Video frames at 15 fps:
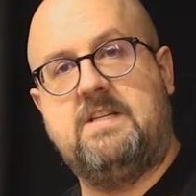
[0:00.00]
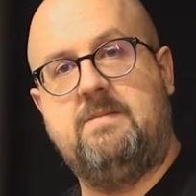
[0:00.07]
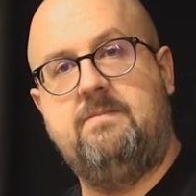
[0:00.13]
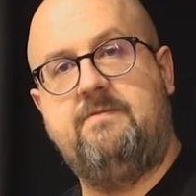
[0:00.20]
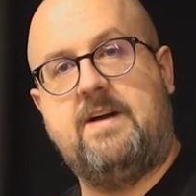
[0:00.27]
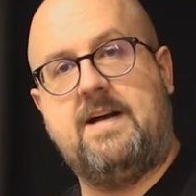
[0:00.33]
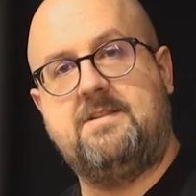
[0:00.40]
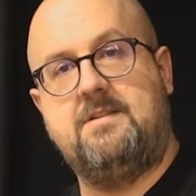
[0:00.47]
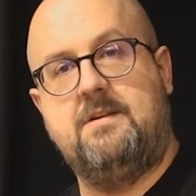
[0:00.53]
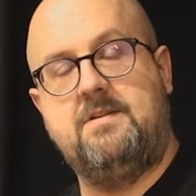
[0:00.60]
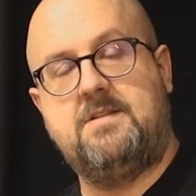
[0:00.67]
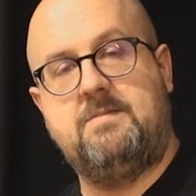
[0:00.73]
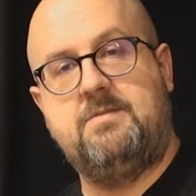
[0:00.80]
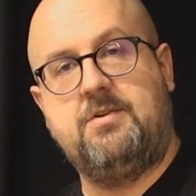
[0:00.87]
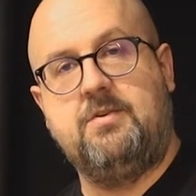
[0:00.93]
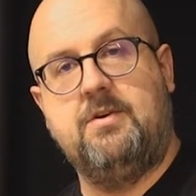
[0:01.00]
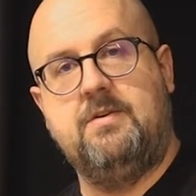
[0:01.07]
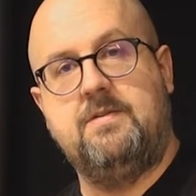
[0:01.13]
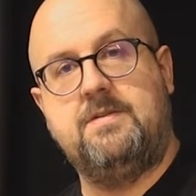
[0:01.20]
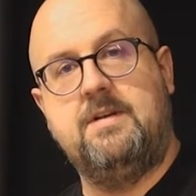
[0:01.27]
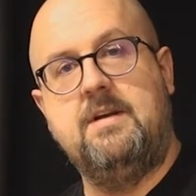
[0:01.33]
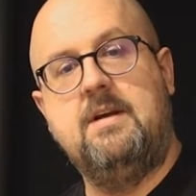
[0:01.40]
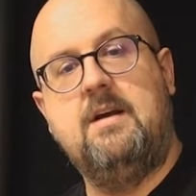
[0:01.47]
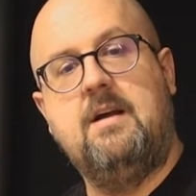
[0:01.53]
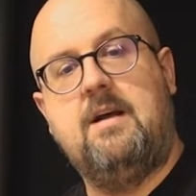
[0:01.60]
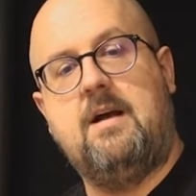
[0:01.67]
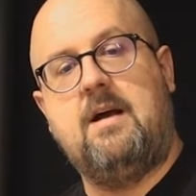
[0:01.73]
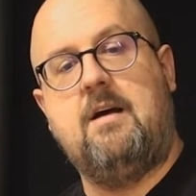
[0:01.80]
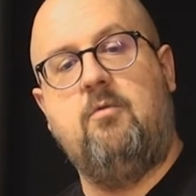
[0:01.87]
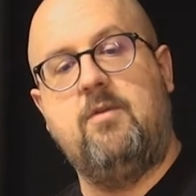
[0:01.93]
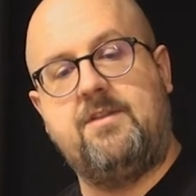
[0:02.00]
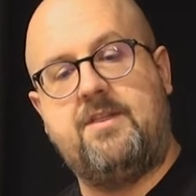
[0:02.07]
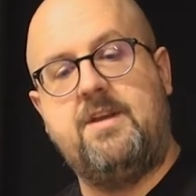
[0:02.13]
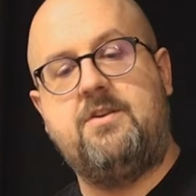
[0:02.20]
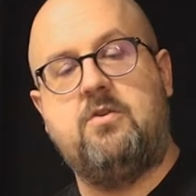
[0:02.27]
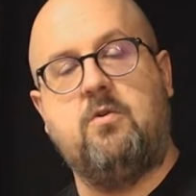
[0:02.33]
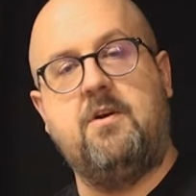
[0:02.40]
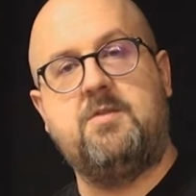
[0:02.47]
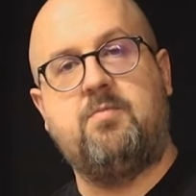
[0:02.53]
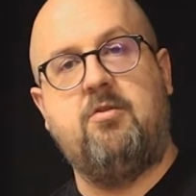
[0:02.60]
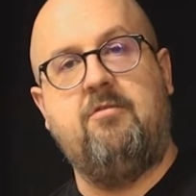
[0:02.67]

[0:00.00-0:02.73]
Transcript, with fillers: of some fasteners, some screws, with the Torx